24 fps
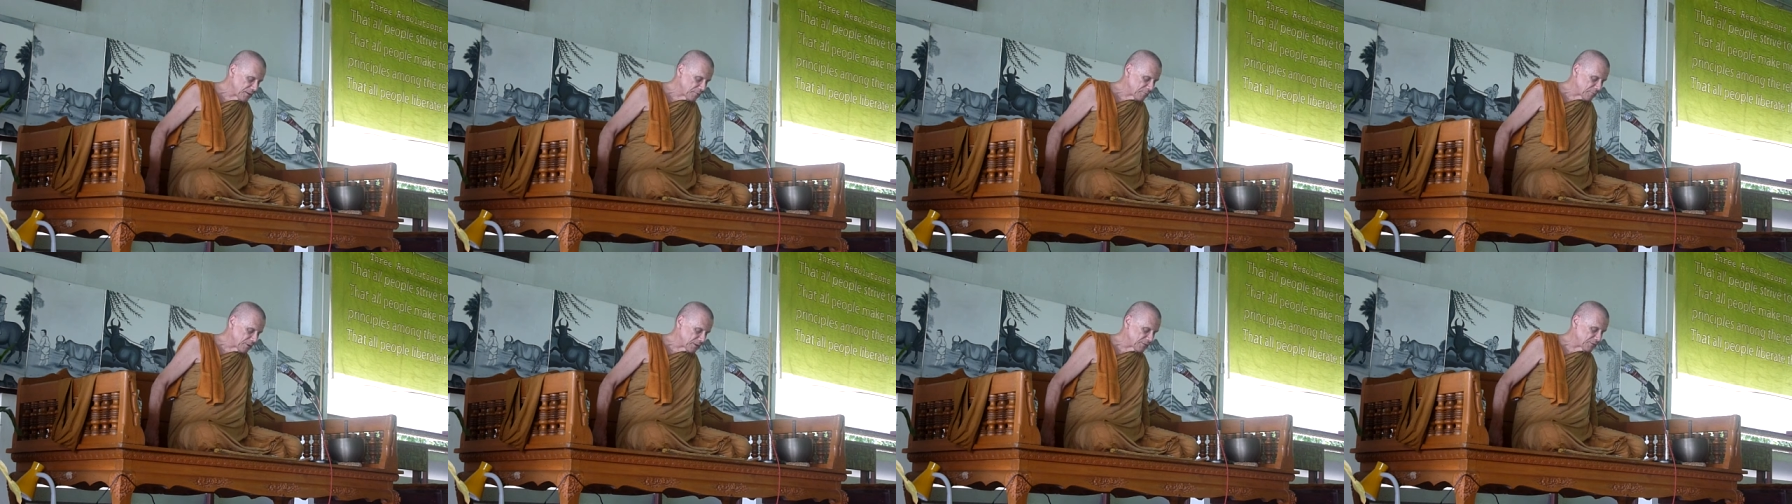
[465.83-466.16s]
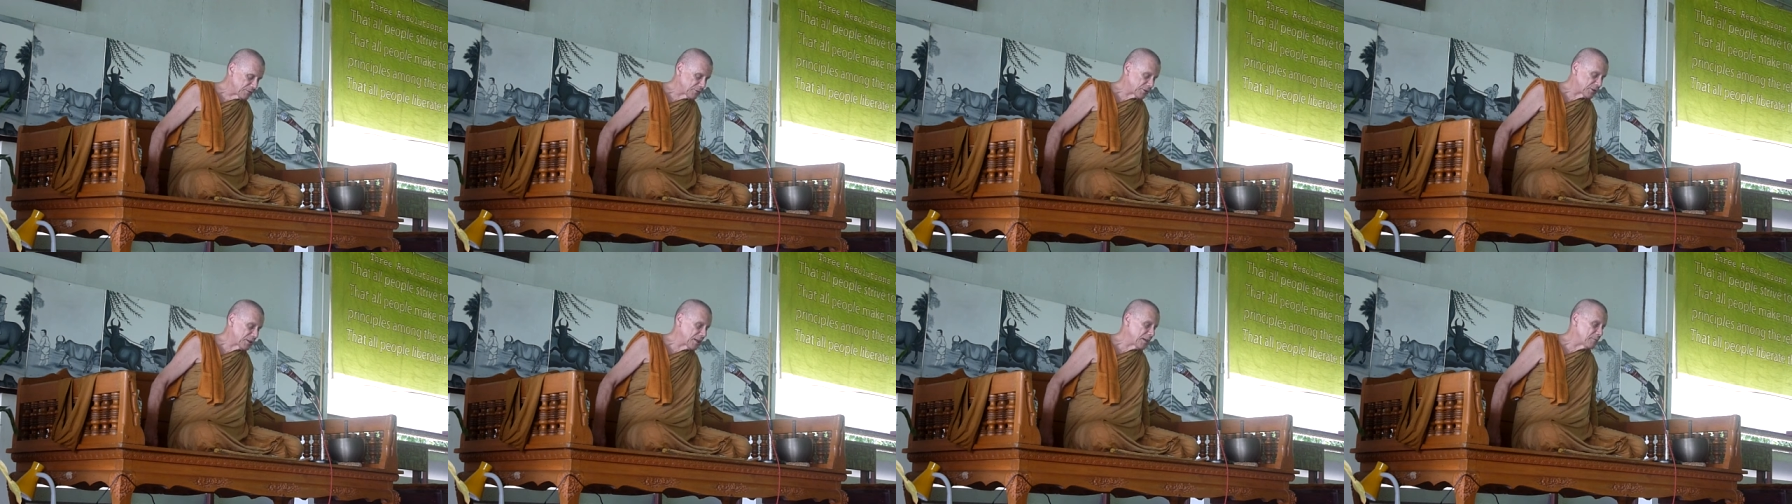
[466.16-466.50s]
But if
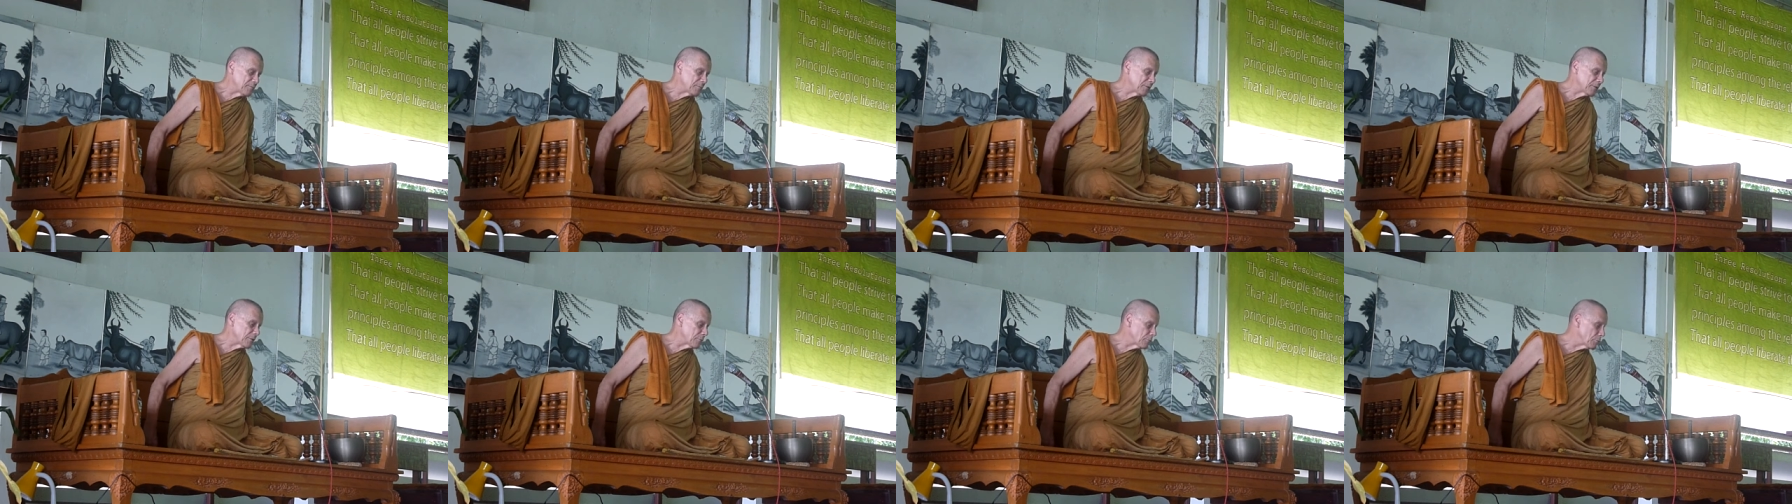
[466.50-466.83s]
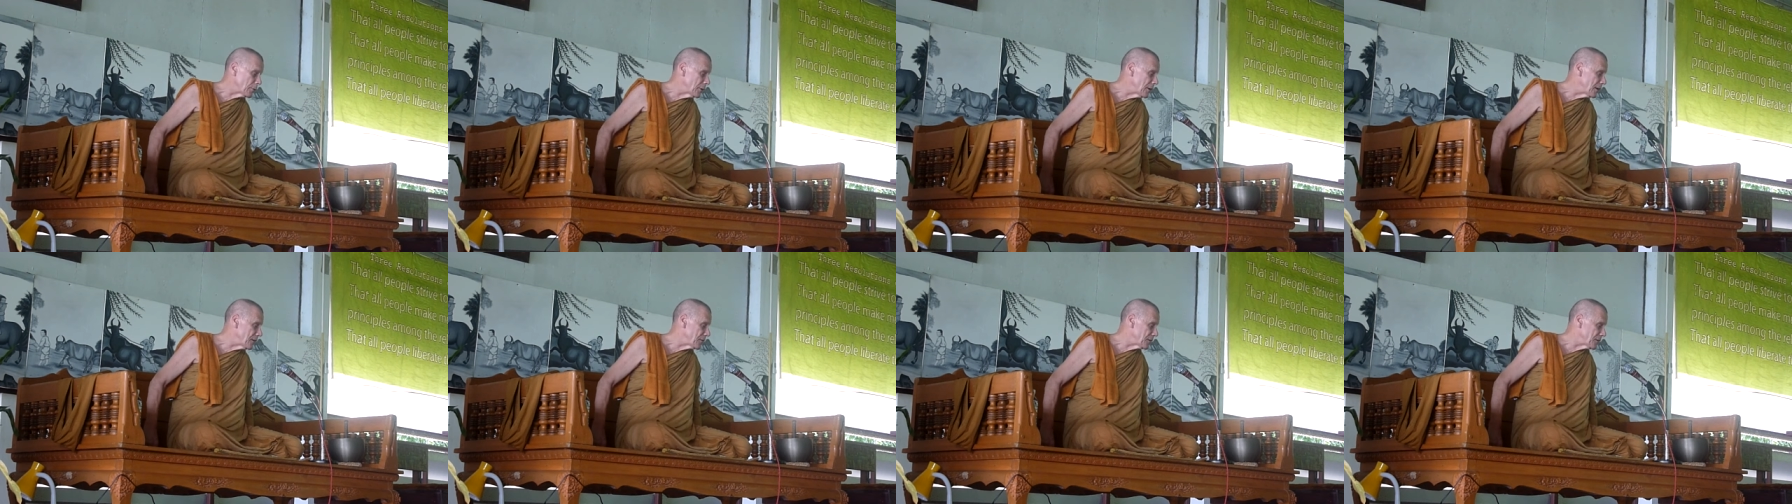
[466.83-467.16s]
you can be
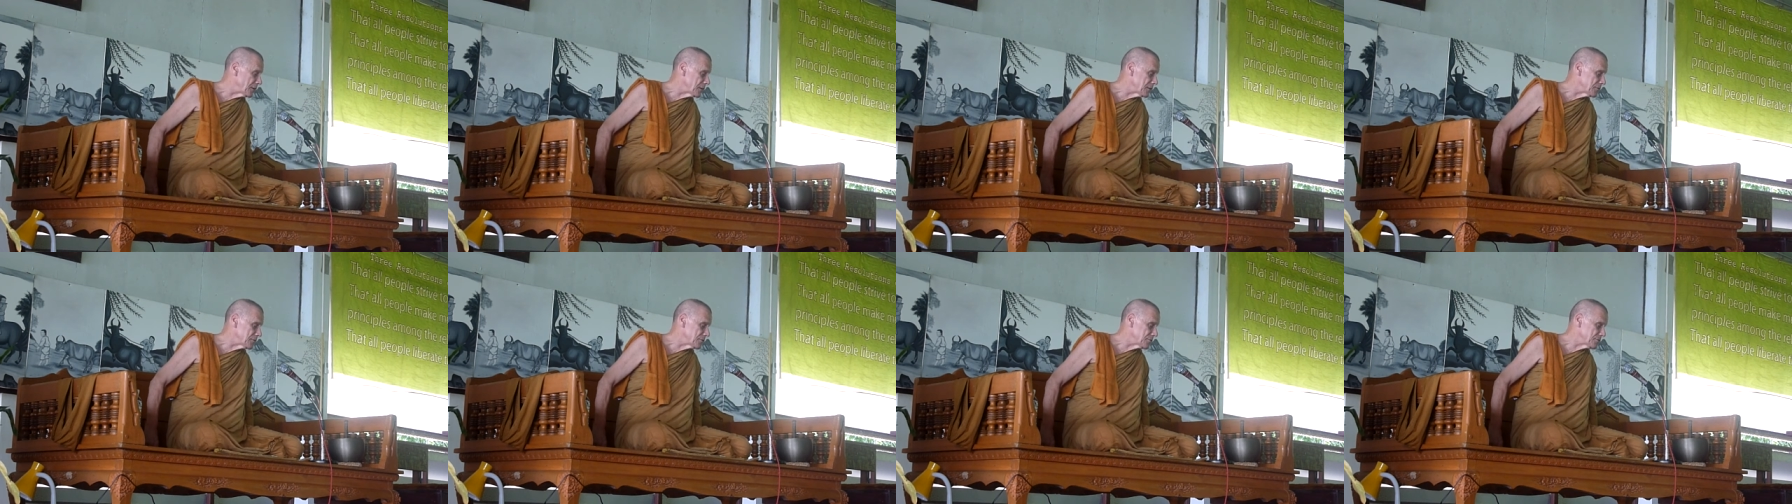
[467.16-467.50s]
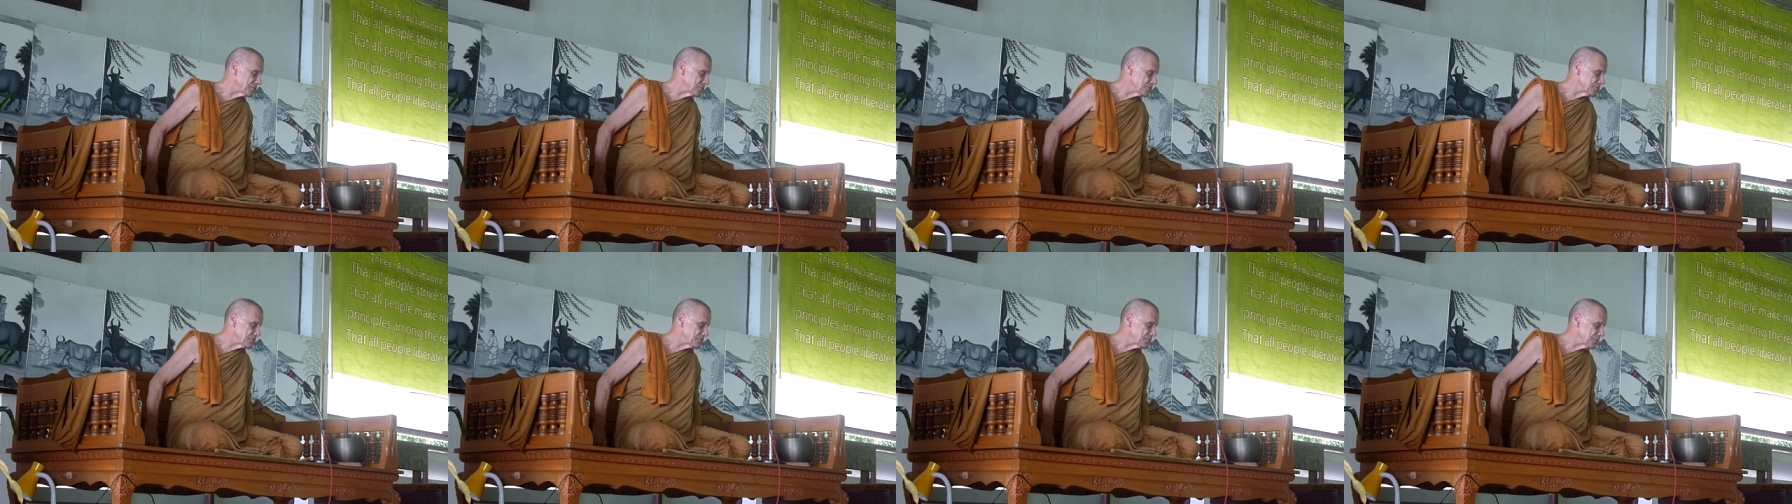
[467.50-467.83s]
aware enough
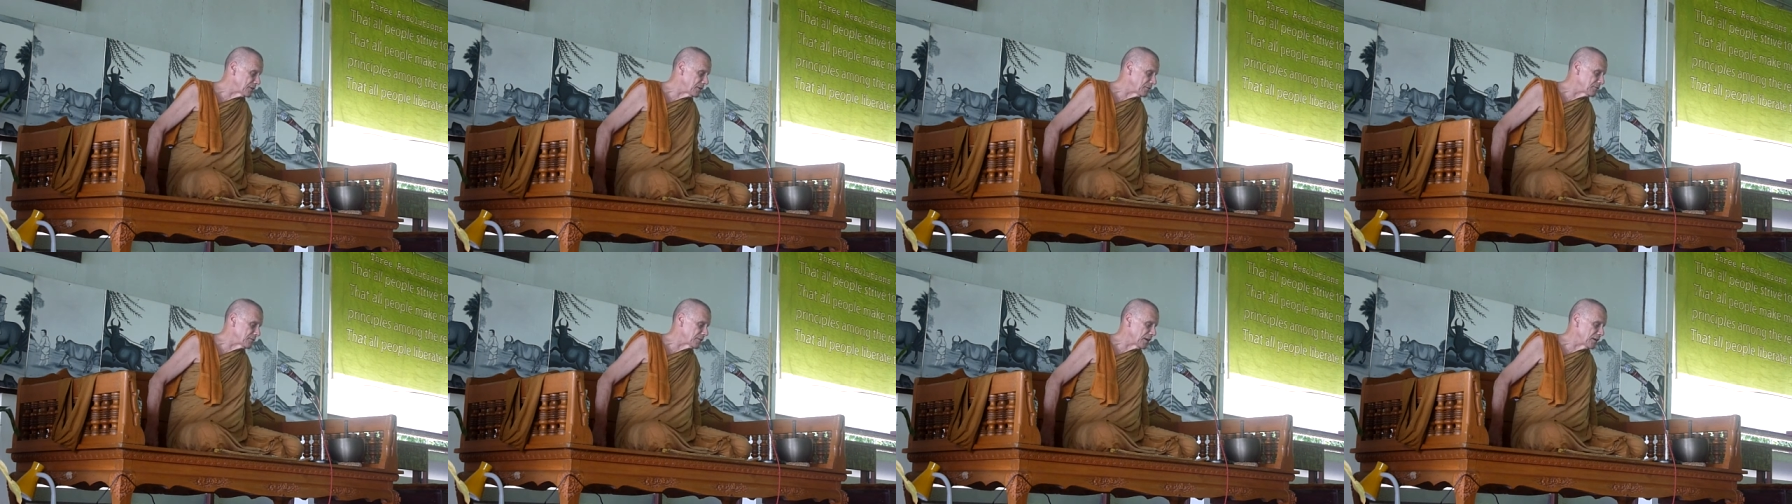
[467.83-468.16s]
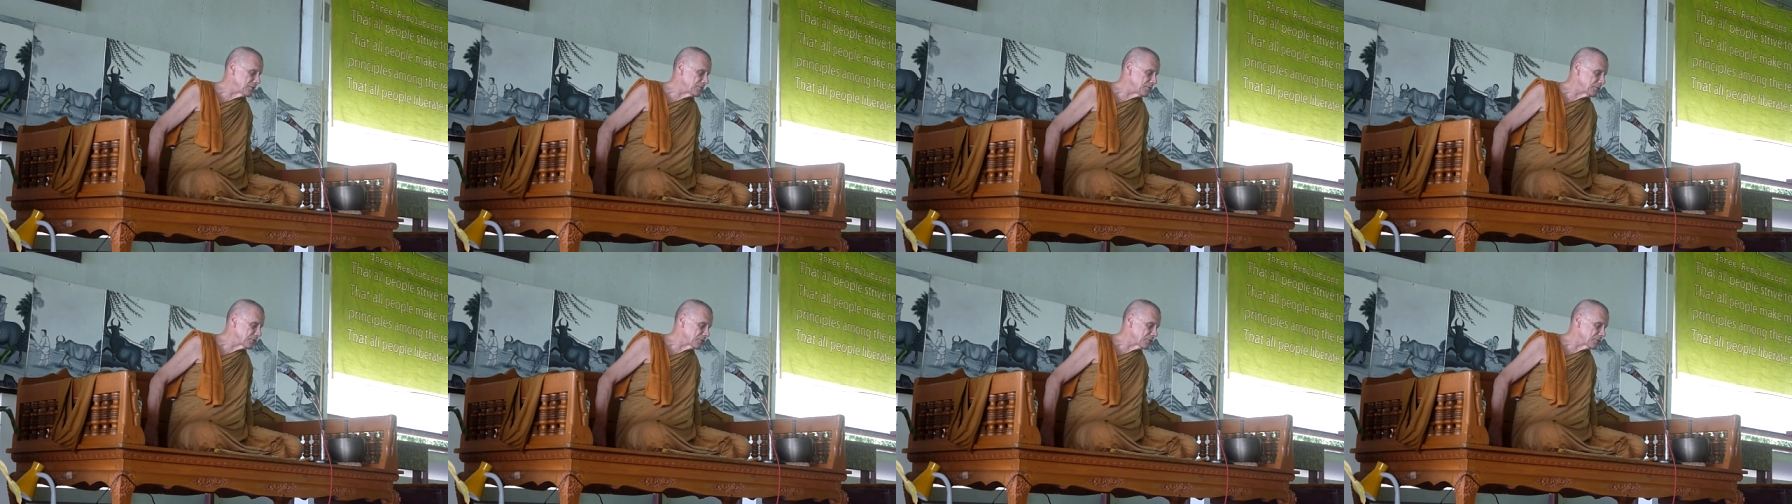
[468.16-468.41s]
of life,